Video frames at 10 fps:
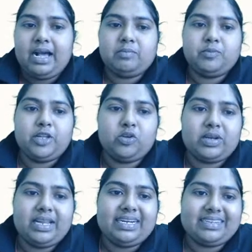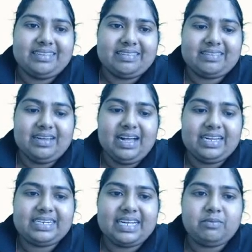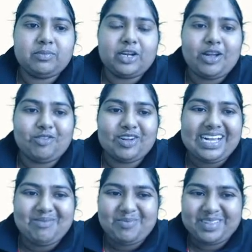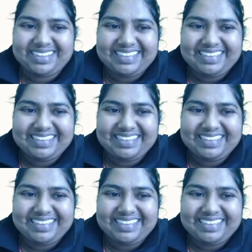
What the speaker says: absolutely it is high time that you have to come up with a